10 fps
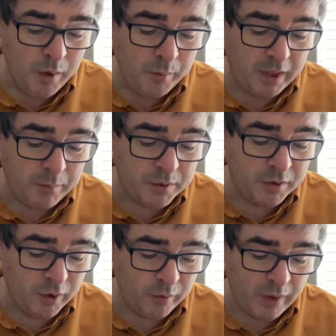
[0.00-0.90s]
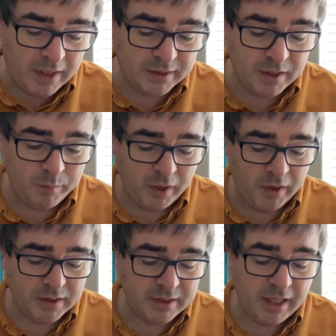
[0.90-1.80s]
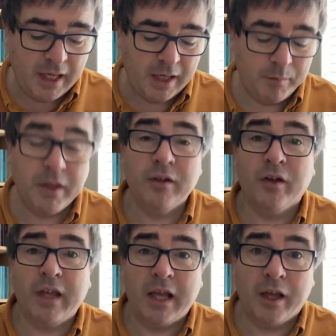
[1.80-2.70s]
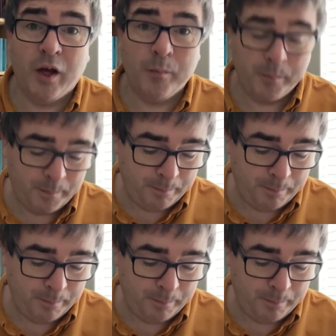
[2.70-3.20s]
but he was not arrested because his time had not yet come.